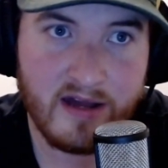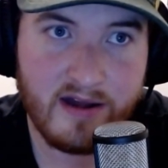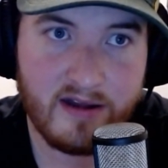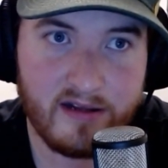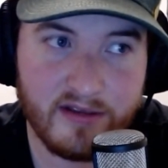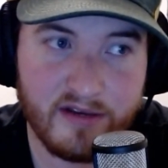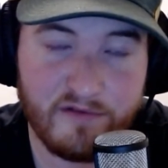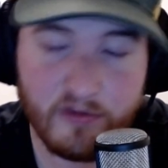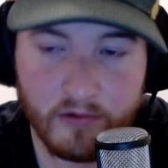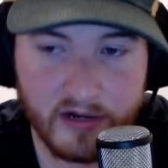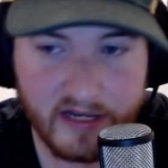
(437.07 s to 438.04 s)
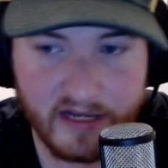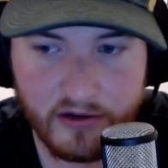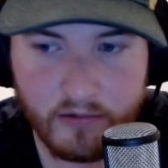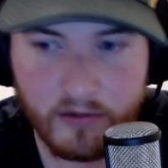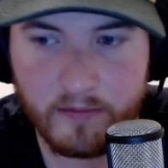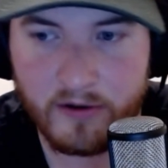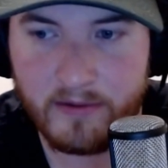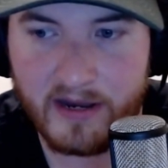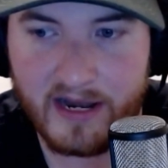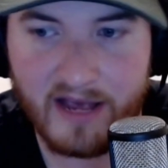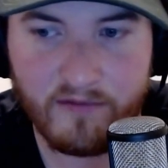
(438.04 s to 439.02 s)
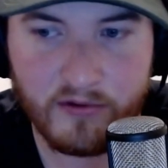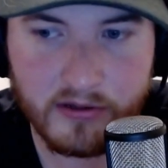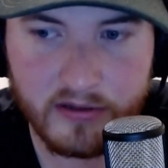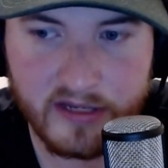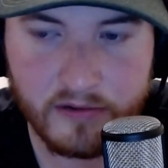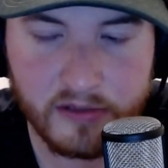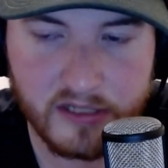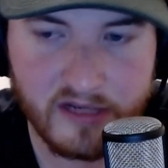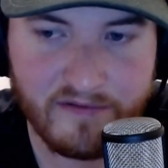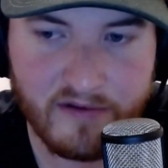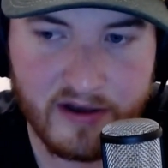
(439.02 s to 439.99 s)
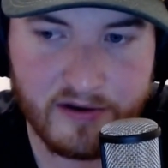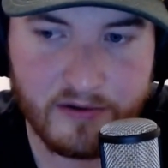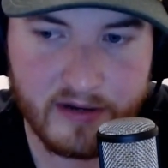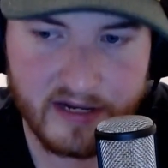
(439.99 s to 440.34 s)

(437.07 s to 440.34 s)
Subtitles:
And then if you want to get your work permit, have all the legal stuff out of the way,